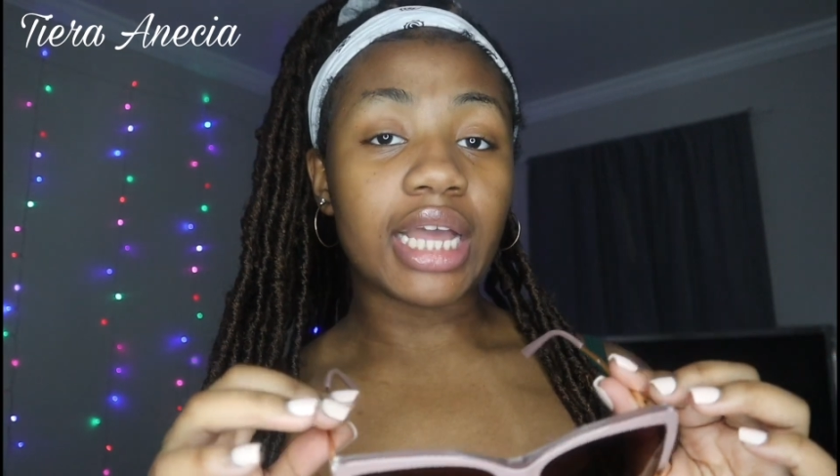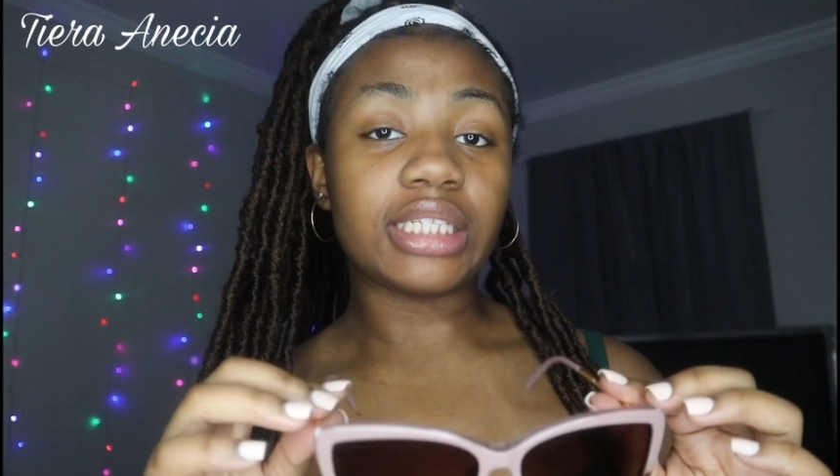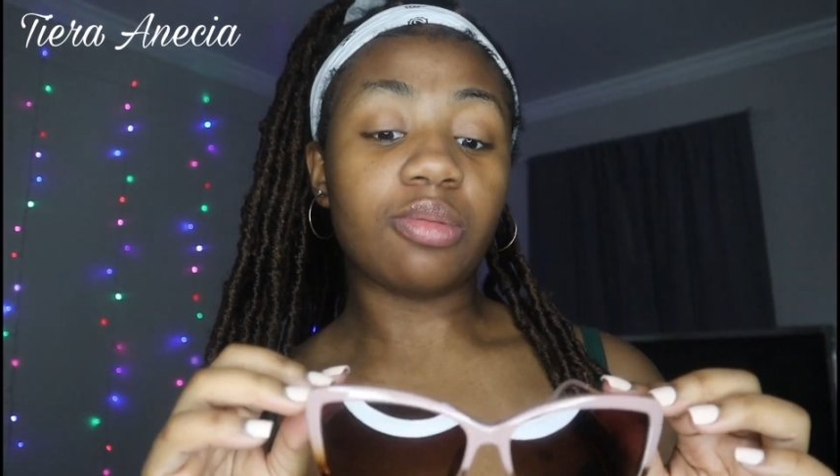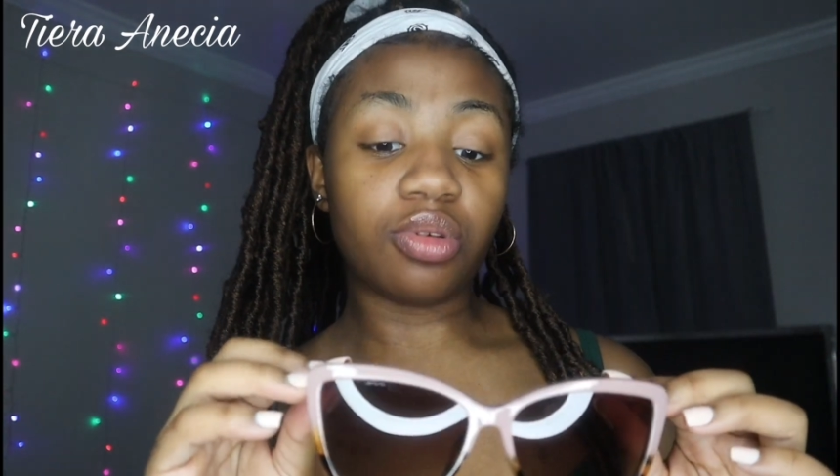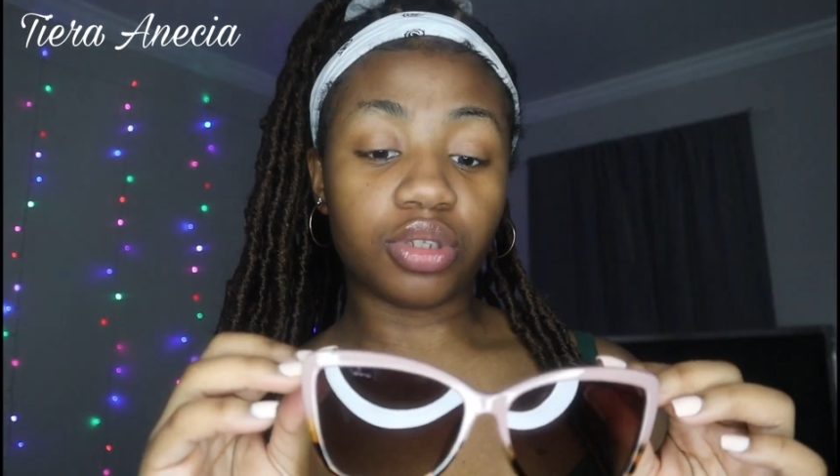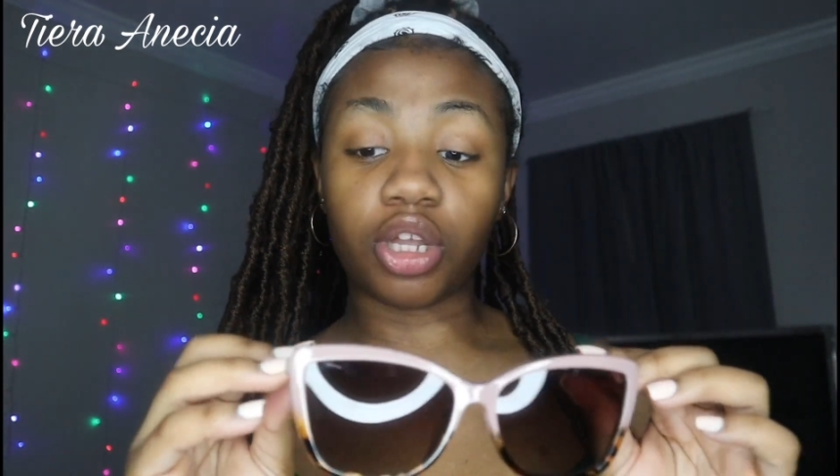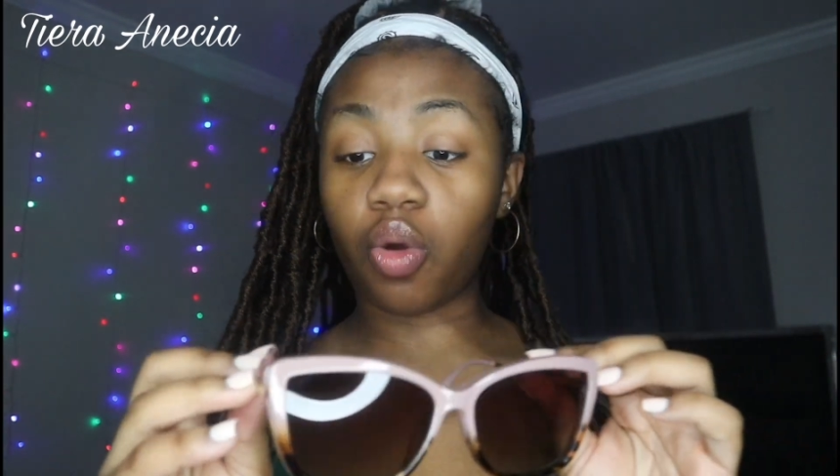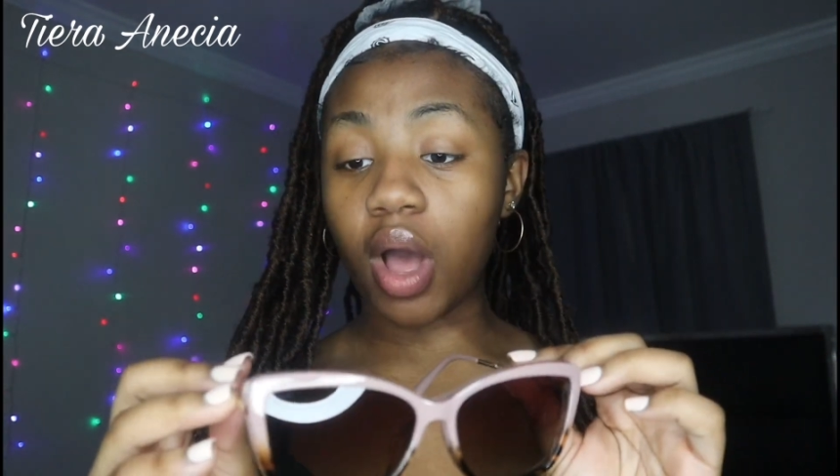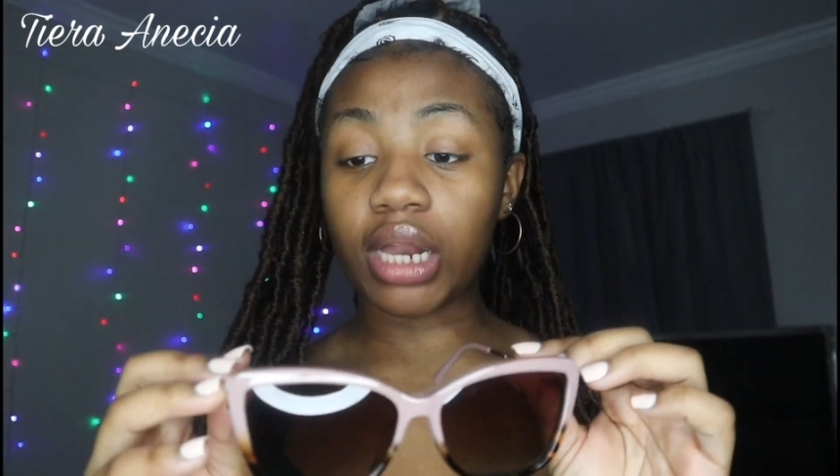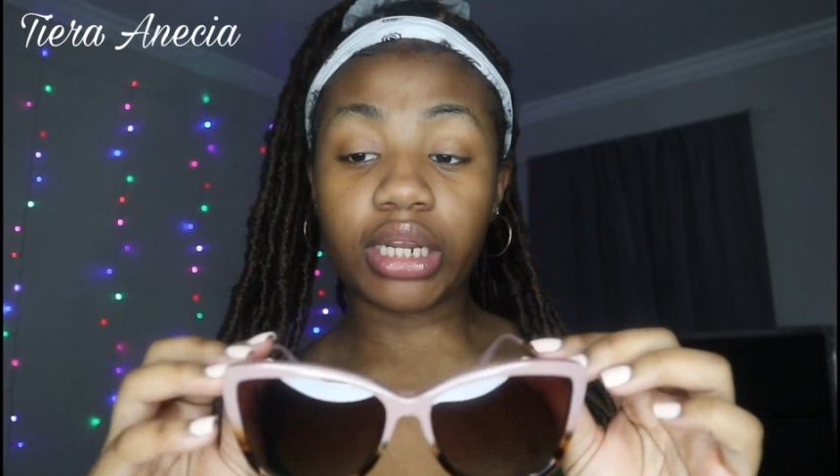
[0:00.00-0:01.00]
it's supposed to
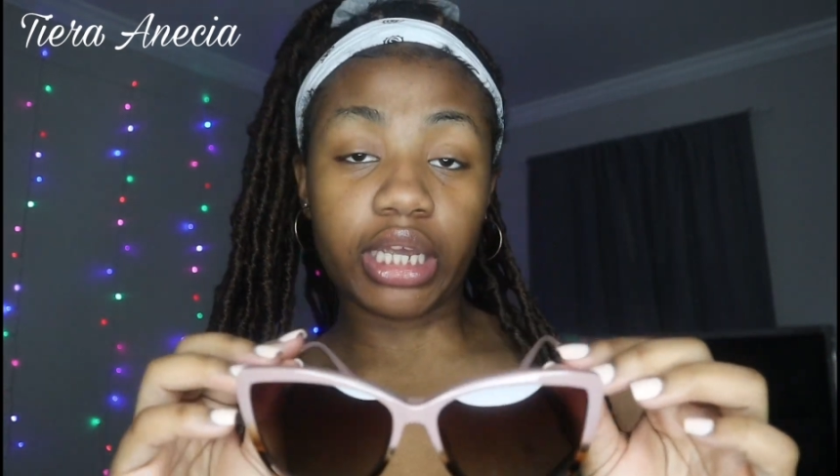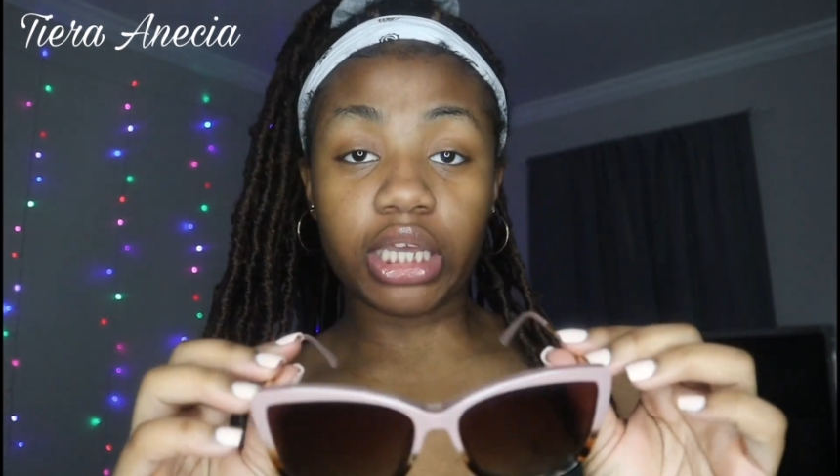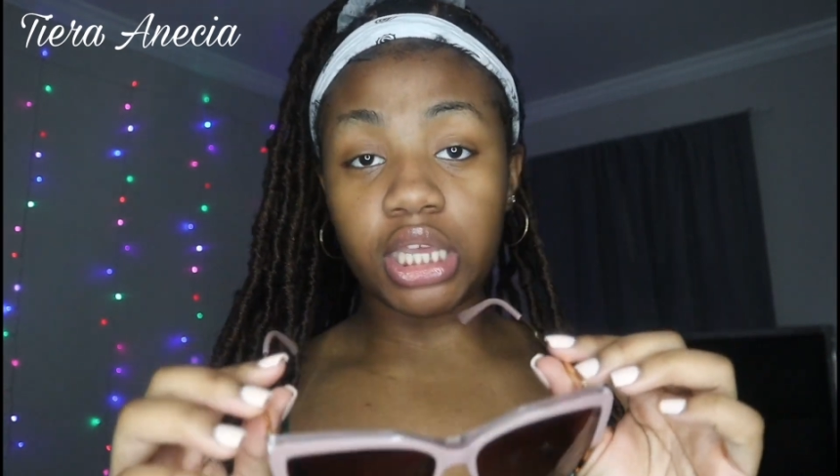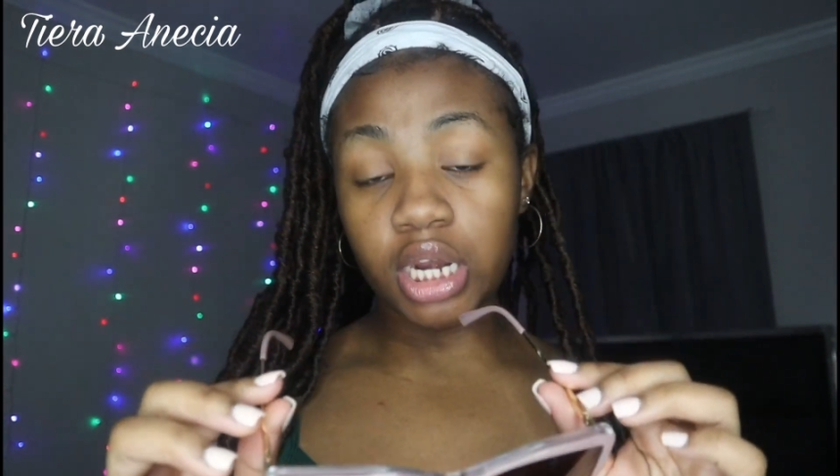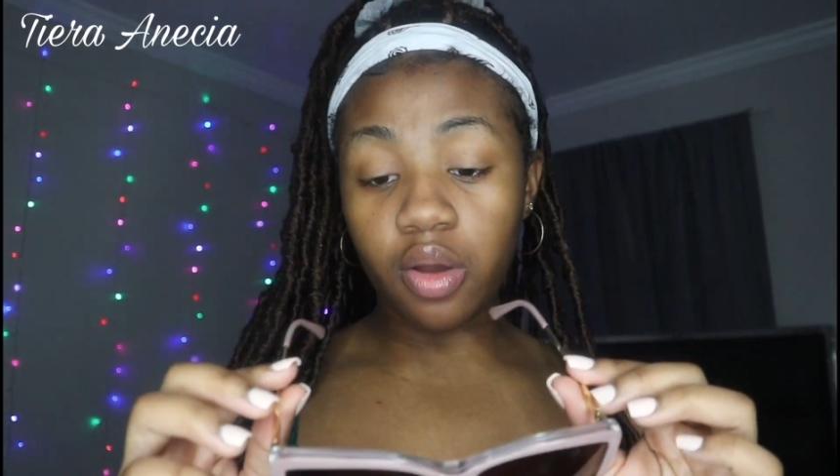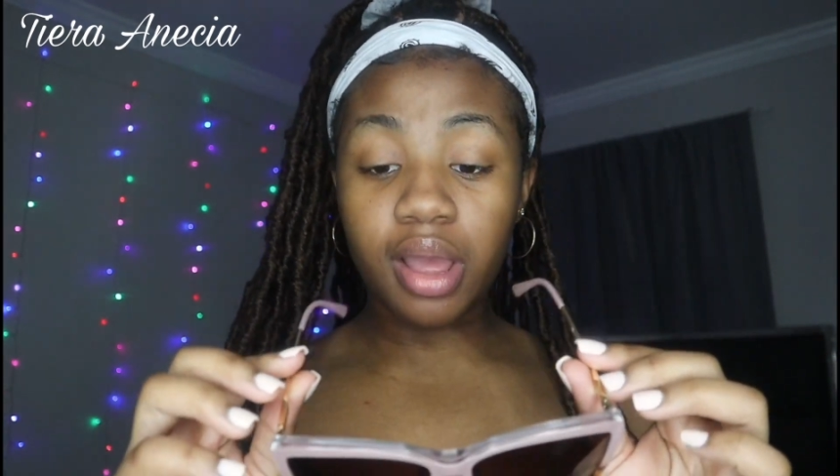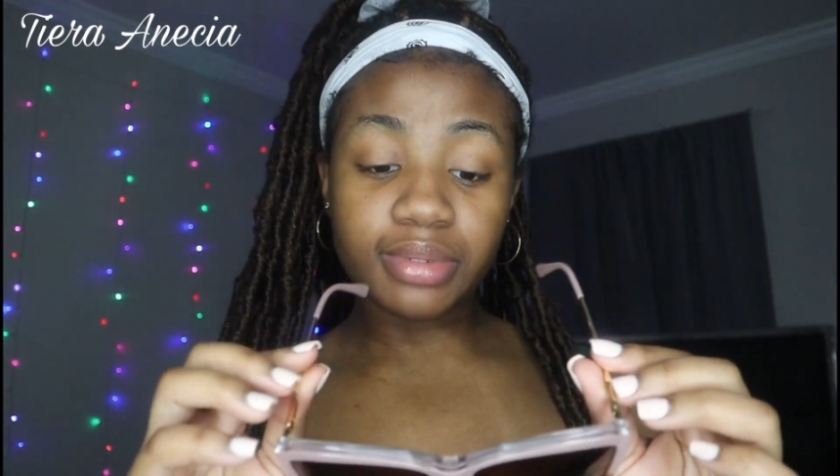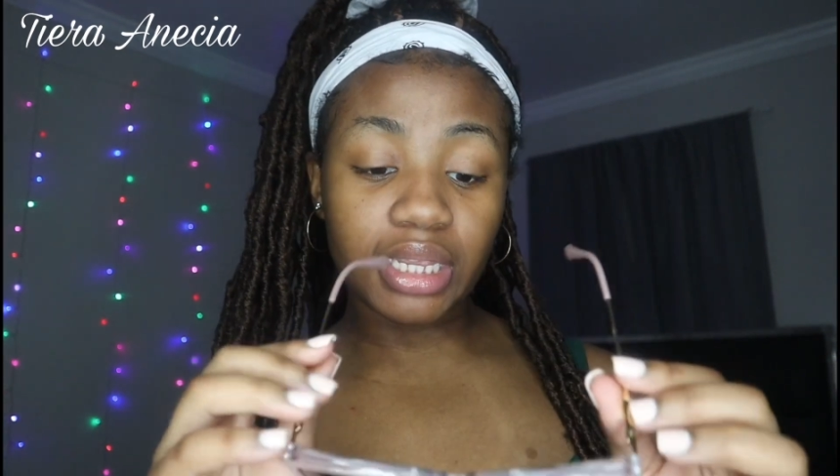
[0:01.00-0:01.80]
quality. You know what I'm